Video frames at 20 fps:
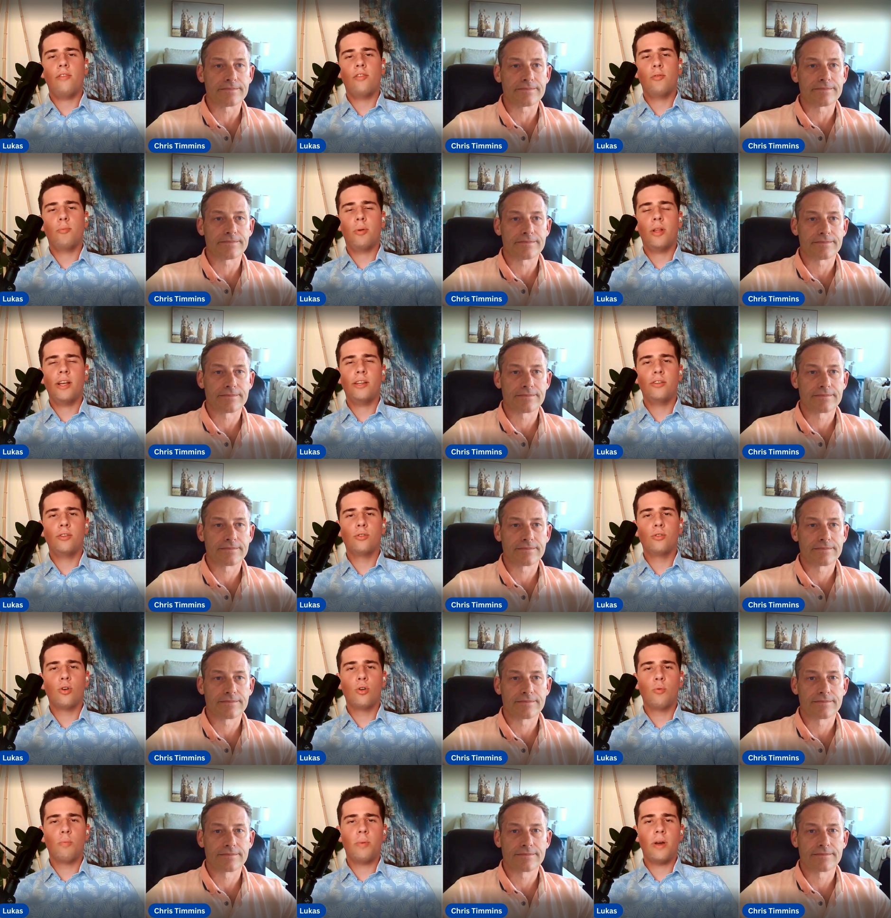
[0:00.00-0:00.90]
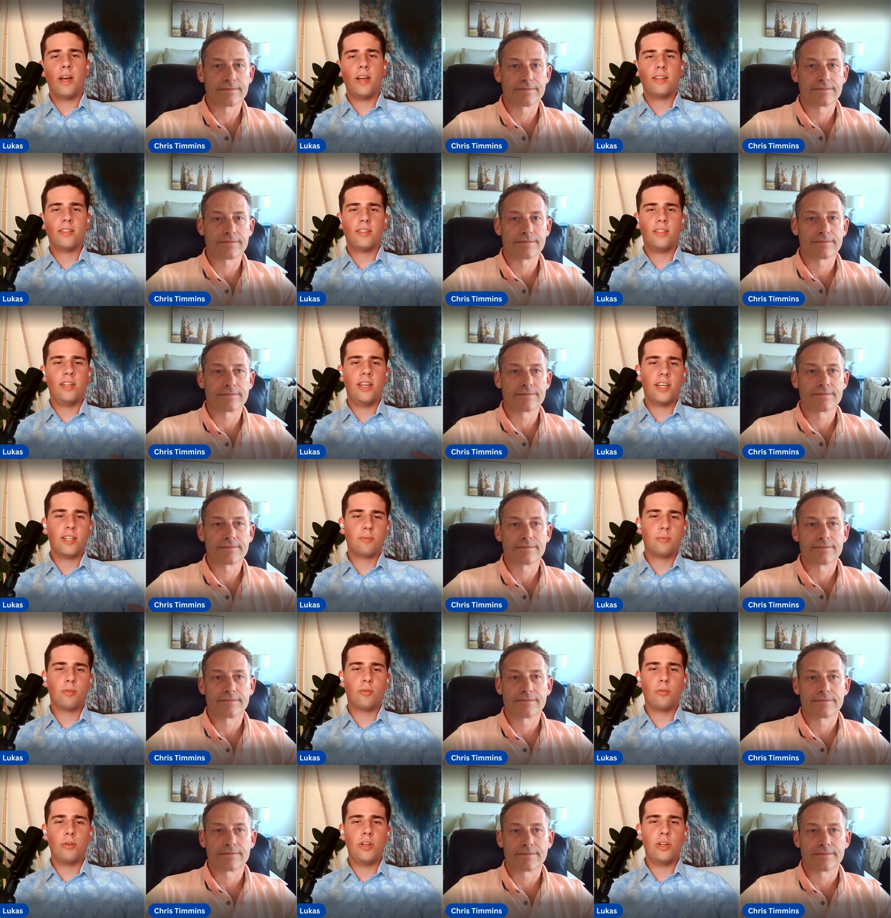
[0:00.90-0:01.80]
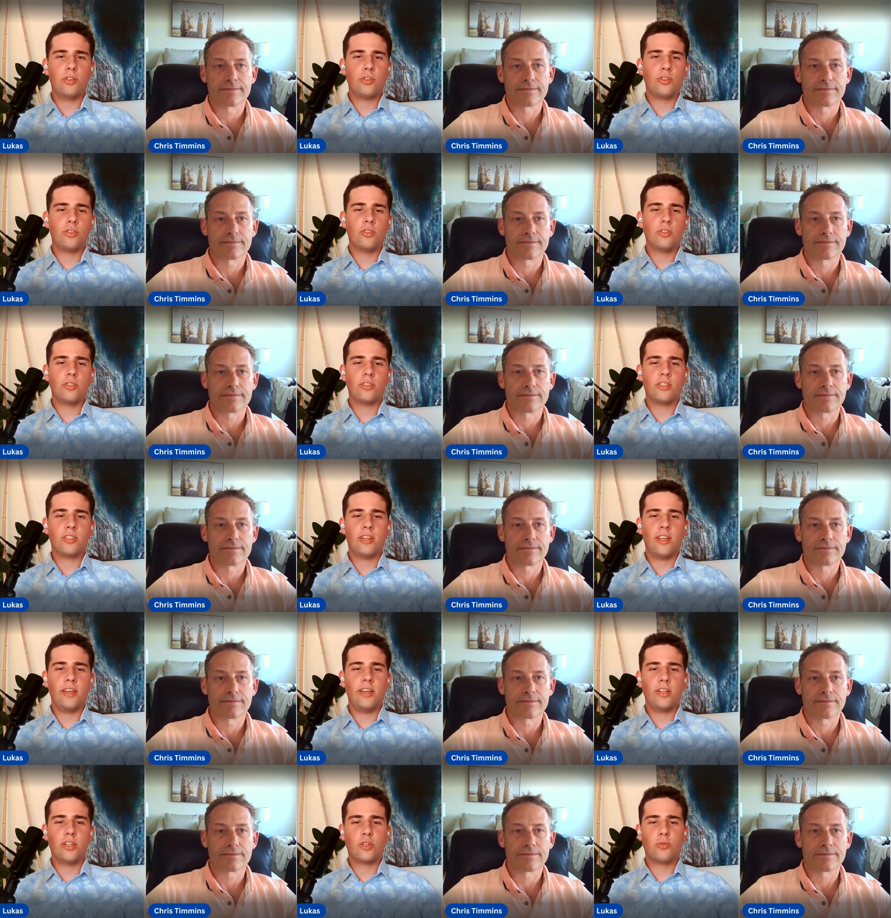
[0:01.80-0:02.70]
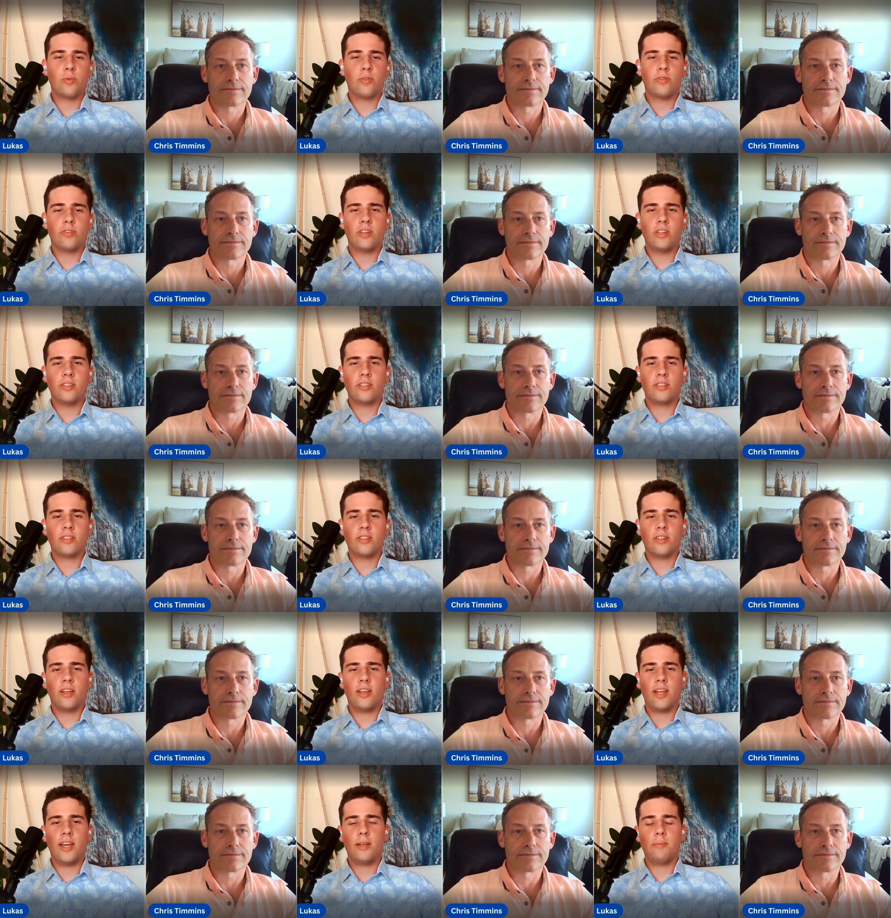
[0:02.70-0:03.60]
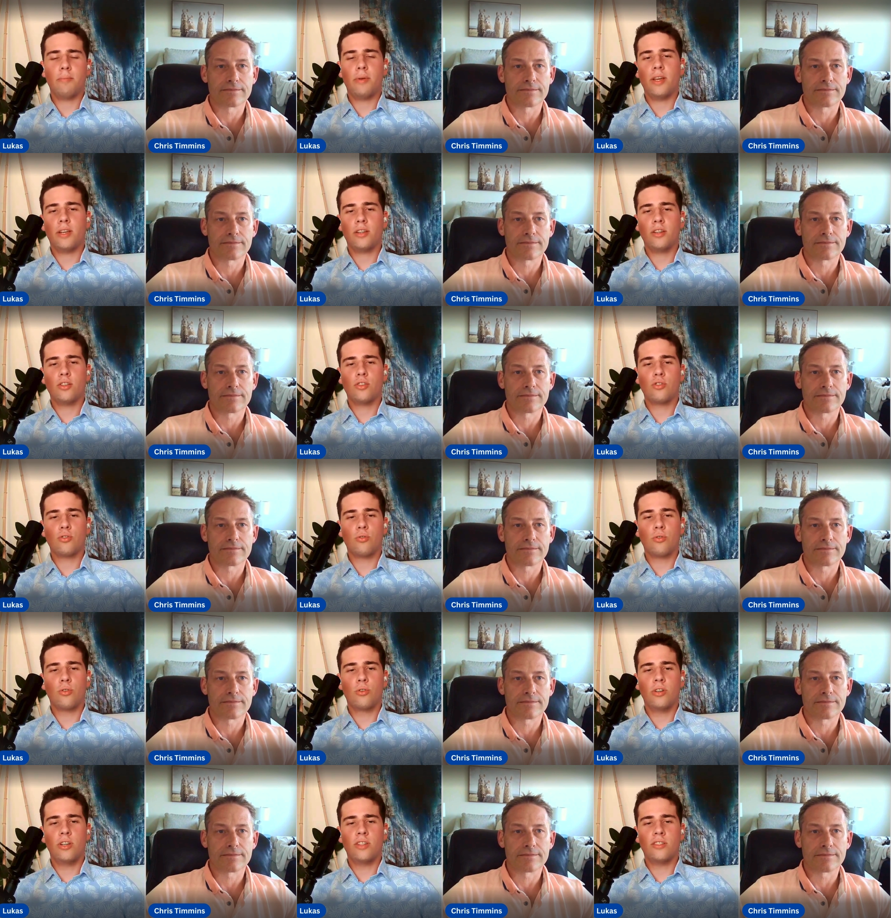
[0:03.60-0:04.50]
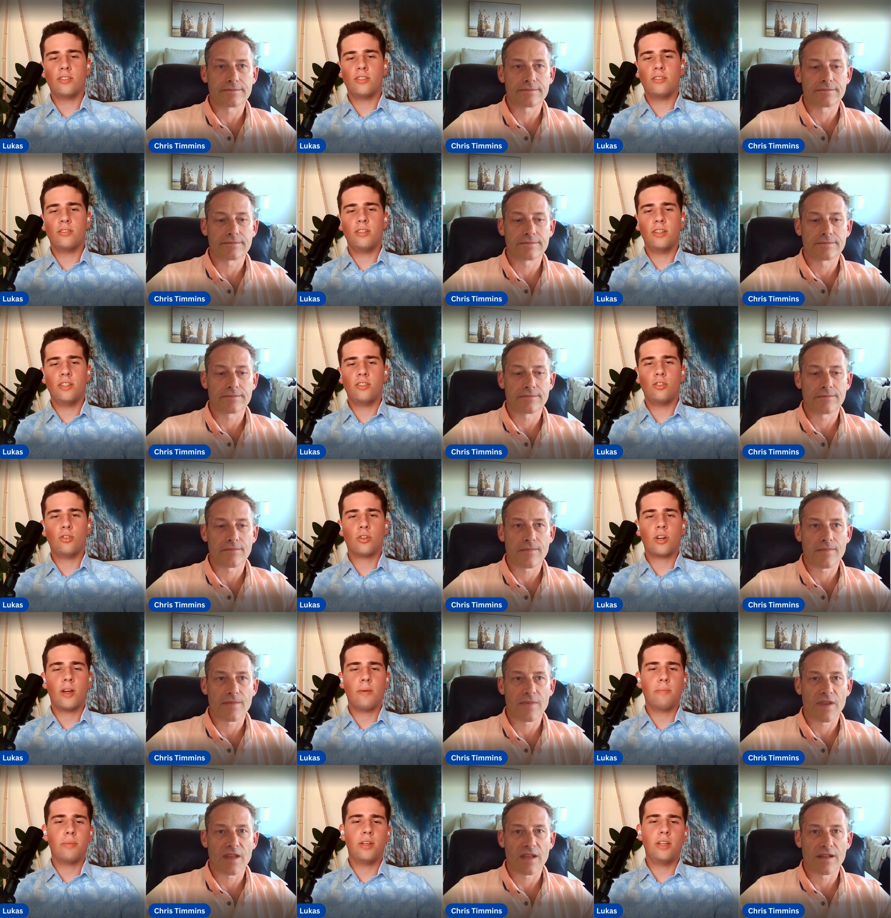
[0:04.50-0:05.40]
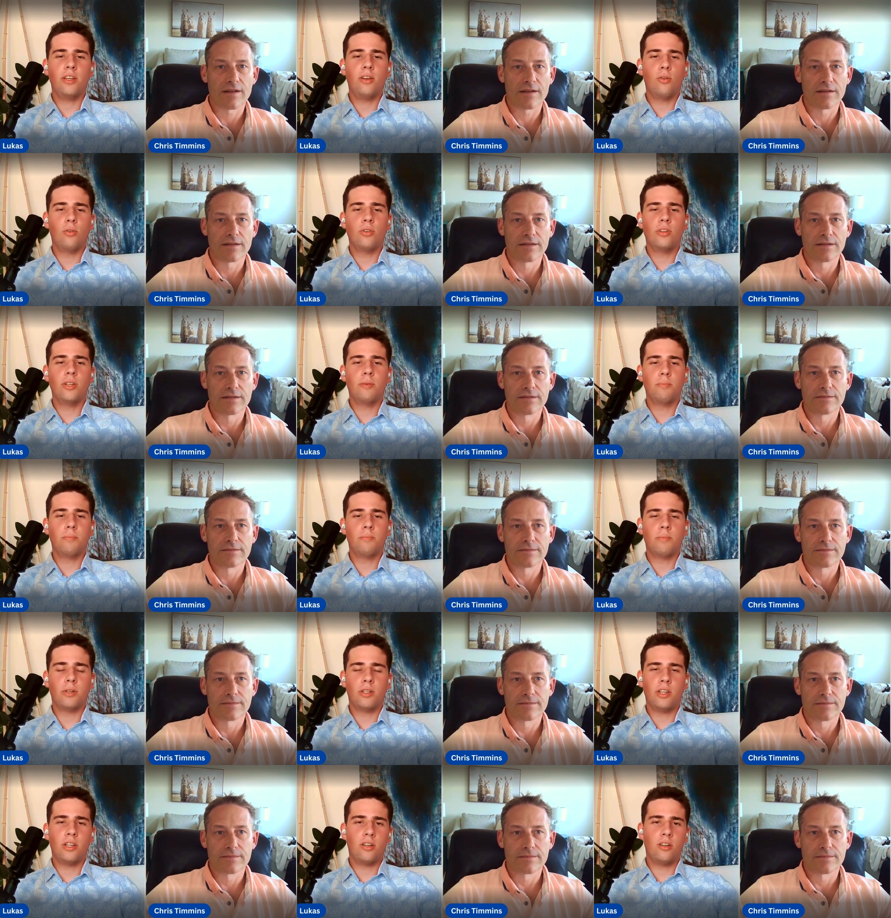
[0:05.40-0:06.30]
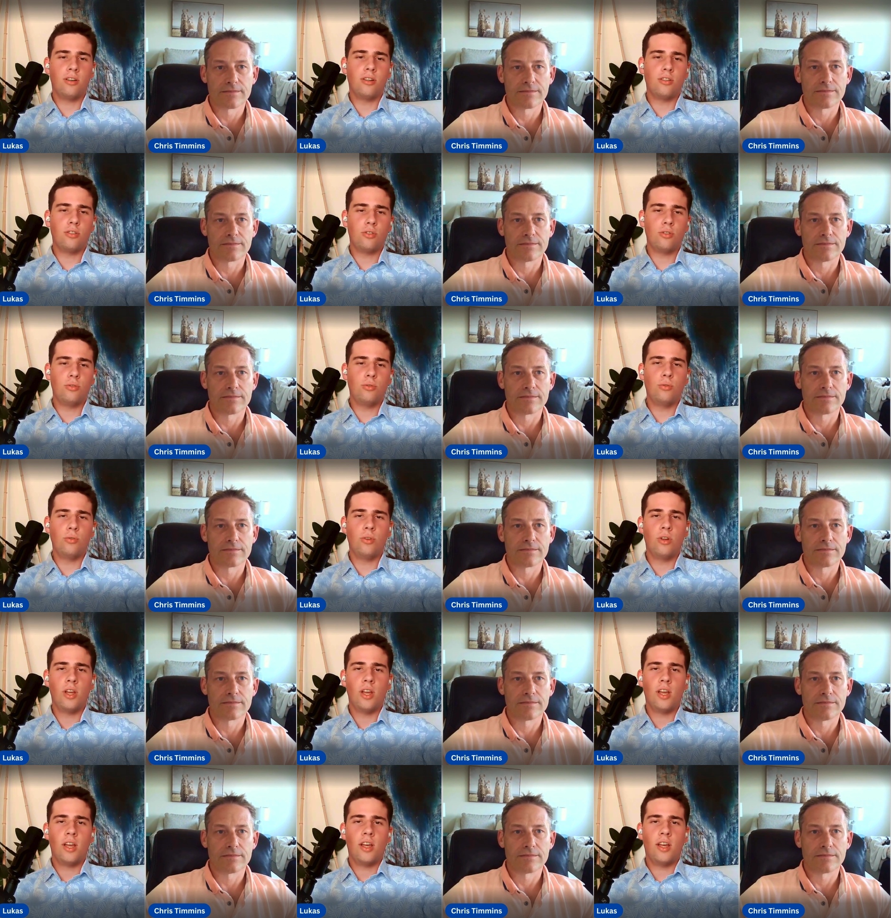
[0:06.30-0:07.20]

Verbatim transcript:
Speaker 1: ever plan to go past the exploration stage with this land package, or is your company only particular to